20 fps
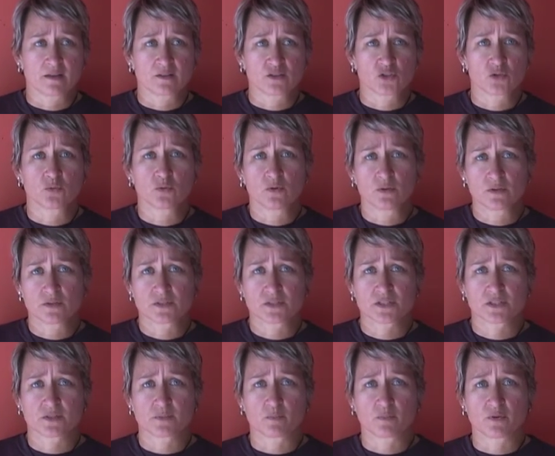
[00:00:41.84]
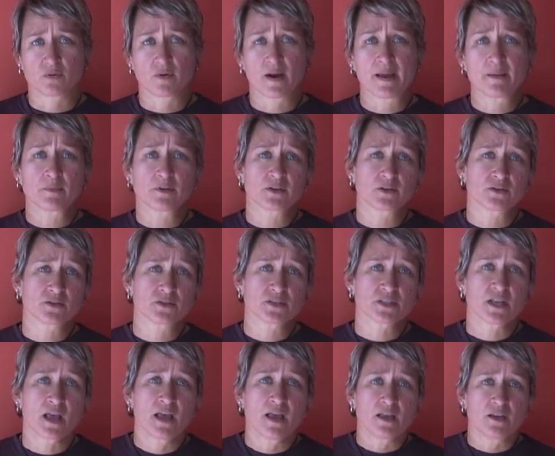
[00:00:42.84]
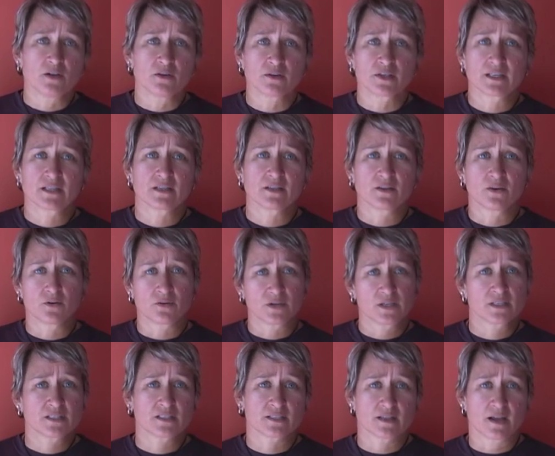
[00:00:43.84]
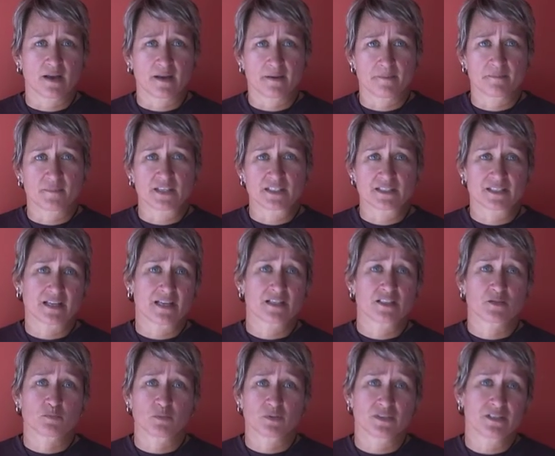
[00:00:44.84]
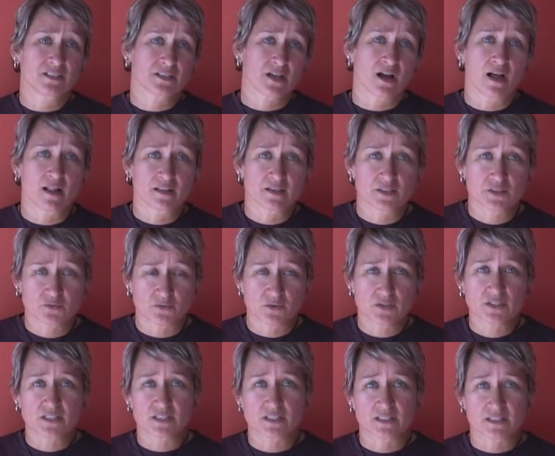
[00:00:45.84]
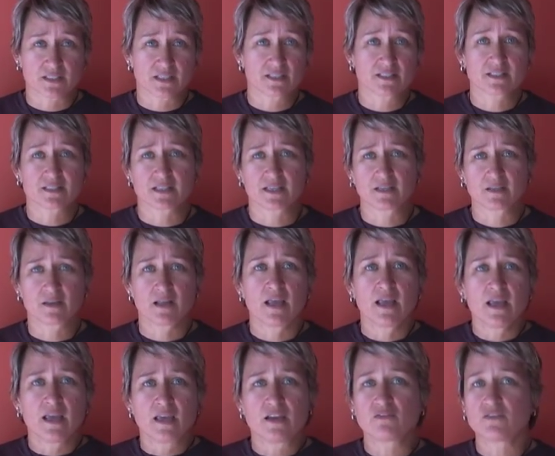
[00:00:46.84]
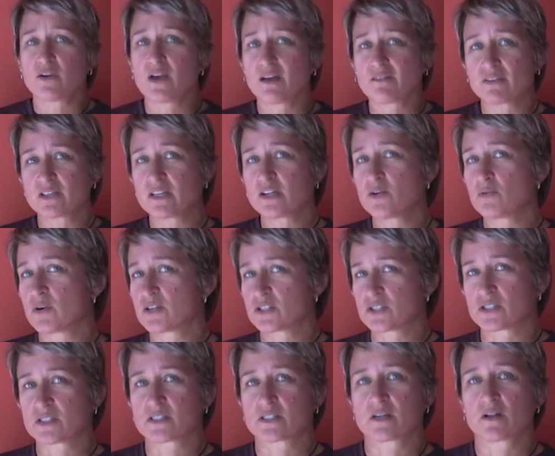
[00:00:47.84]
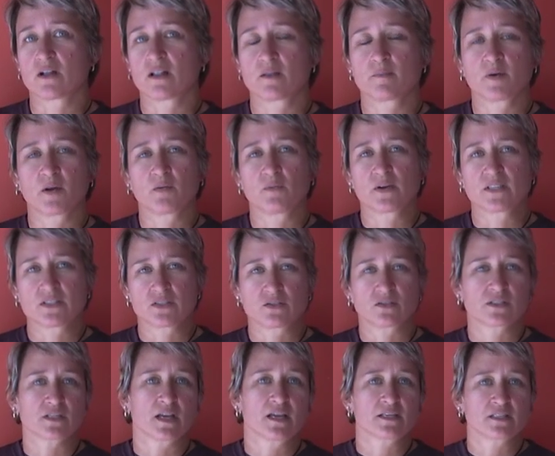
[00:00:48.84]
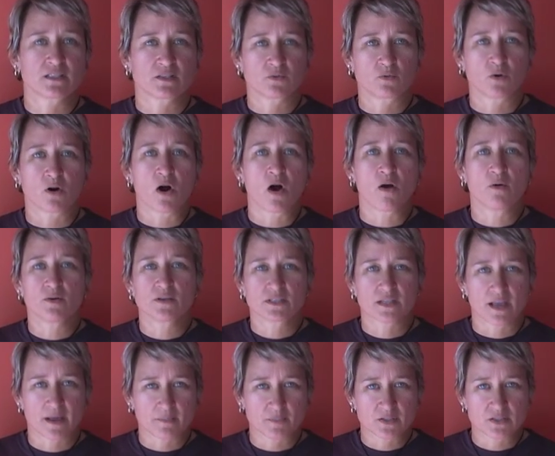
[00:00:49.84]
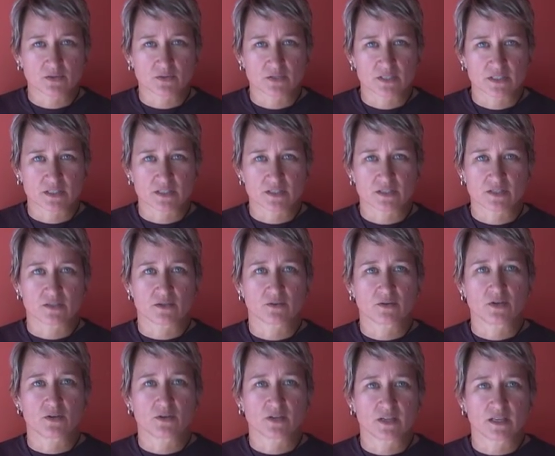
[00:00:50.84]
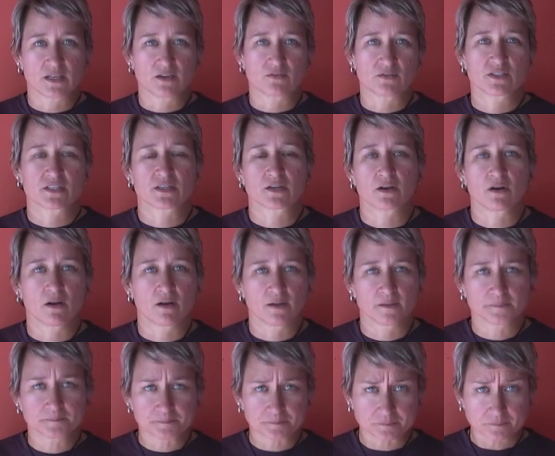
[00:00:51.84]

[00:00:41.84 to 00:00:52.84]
tool's parameters, you'll get a notice that says please call us for assistance, and if you have any questions at all about wetsuit sizing, we're always happy to assist you, and you can give us a call